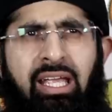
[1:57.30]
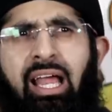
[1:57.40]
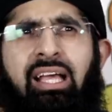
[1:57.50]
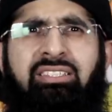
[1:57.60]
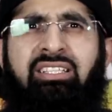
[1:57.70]
he
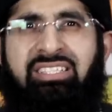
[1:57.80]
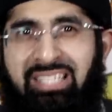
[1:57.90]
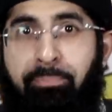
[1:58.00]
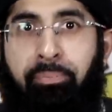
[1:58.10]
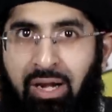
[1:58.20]
likes the
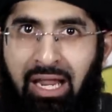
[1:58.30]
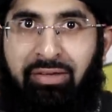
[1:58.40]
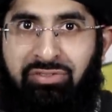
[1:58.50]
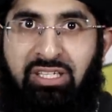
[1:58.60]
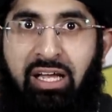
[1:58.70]
simple
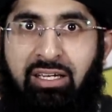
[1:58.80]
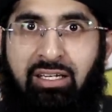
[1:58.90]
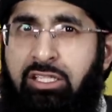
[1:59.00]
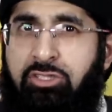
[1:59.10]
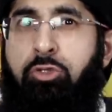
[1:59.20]

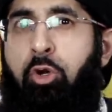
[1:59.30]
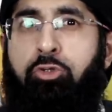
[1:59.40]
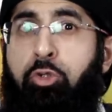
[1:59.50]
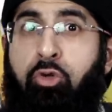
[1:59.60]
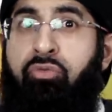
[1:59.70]
lifestyle, it's
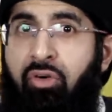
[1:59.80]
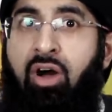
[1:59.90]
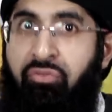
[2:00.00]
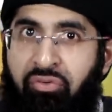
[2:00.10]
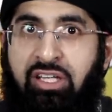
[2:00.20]
not too
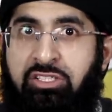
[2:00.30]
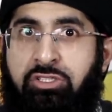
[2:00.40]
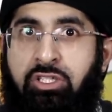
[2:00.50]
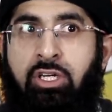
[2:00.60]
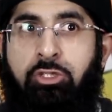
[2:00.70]

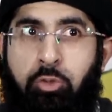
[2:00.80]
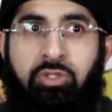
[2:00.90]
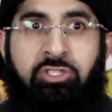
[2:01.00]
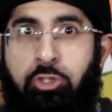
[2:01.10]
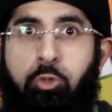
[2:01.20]
far-fetched
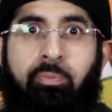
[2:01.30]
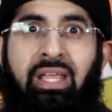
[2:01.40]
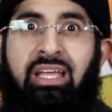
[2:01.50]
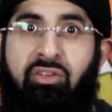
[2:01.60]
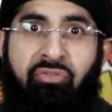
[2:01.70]
to
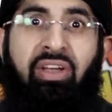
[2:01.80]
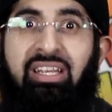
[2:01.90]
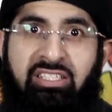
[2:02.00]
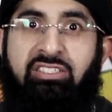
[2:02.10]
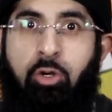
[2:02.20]
assume that he
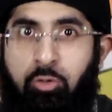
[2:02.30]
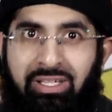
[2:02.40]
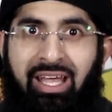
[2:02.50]
faked his own